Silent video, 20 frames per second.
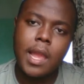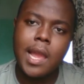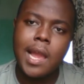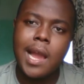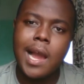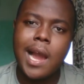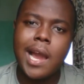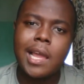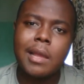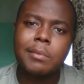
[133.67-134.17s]

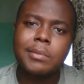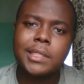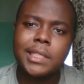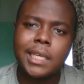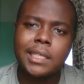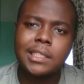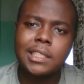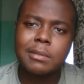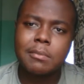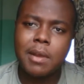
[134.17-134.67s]
I am
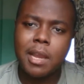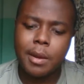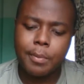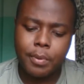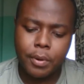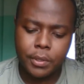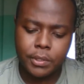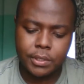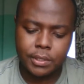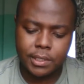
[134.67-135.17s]
changing my
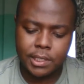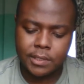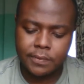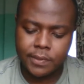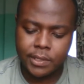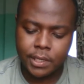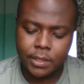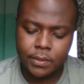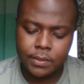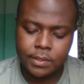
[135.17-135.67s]
approach to these
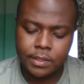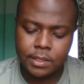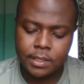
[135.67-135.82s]
videos.